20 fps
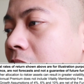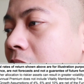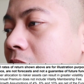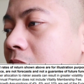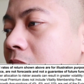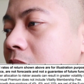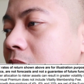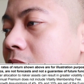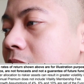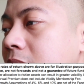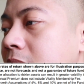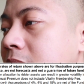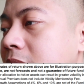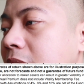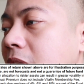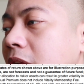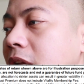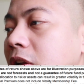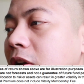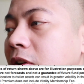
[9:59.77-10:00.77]
are
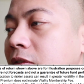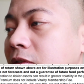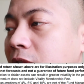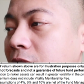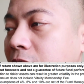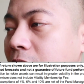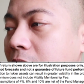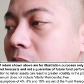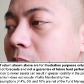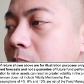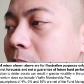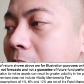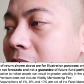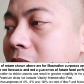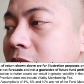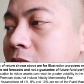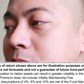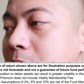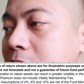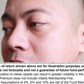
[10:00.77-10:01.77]
net of the fund
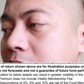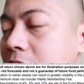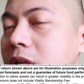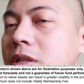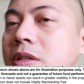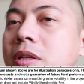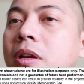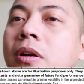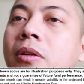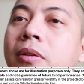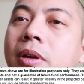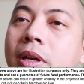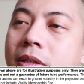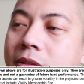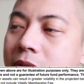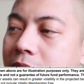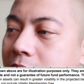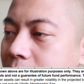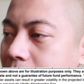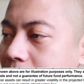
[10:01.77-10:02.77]
management charge. Okay,
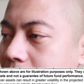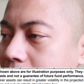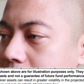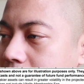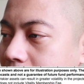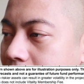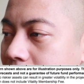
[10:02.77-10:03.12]
so here we go.